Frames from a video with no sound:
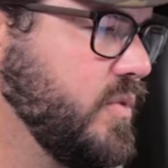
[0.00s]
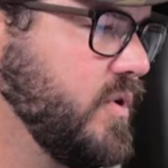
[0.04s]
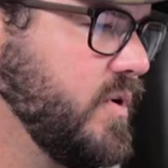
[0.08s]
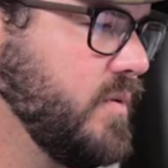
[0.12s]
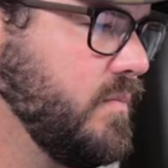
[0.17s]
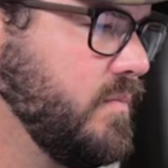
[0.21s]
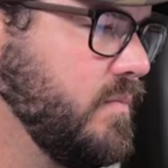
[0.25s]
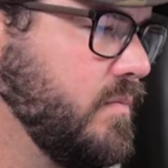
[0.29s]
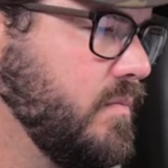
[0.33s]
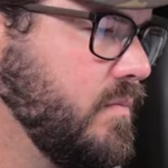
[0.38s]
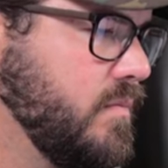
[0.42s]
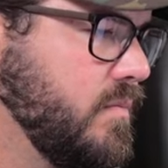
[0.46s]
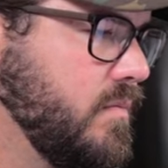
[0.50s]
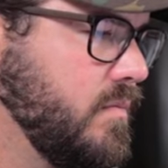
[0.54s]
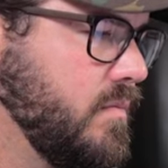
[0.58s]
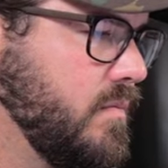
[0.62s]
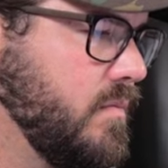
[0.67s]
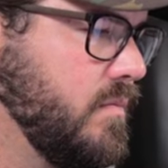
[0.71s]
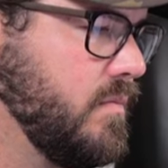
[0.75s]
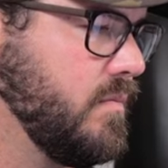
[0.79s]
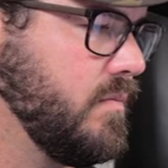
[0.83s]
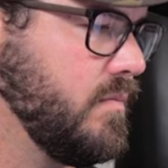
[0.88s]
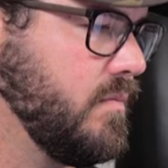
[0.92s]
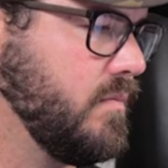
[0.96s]
with tips for
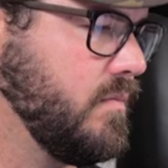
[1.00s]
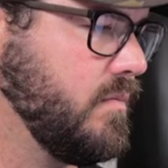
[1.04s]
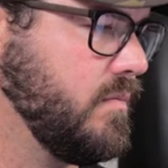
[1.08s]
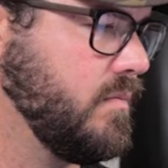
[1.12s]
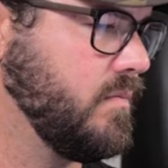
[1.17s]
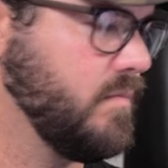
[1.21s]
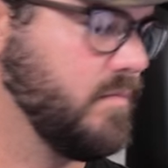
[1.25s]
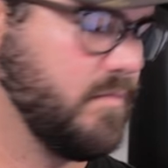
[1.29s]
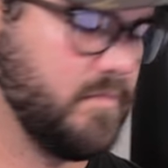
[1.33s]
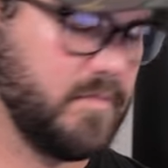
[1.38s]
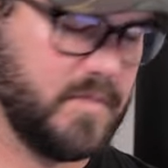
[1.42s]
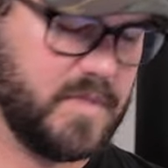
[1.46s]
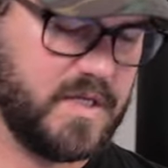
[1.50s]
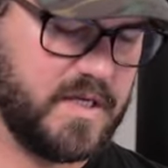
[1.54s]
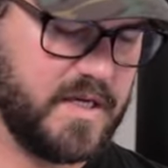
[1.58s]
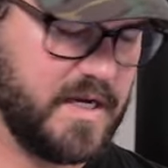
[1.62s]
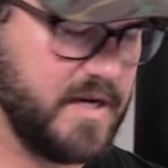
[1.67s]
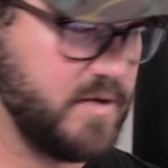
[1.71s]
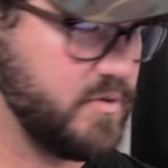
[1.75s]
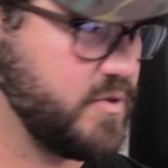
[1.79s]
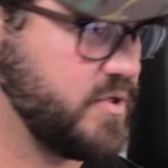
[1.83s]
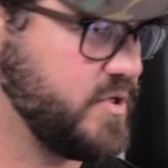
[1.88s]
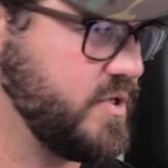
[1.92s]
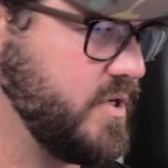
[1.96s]
how to better your own
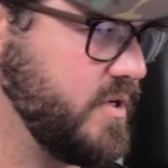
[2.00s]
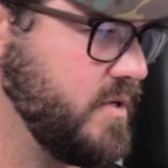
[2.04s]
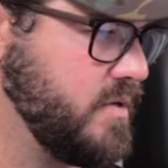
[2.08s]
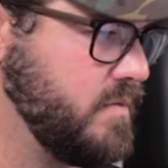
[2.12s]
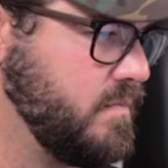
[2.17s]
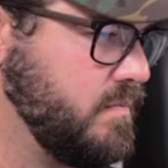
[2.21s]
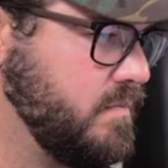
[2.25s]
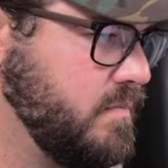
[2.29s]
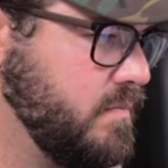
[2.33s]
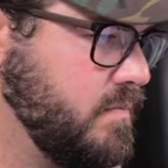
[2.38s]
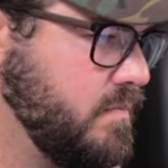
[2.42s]
design work.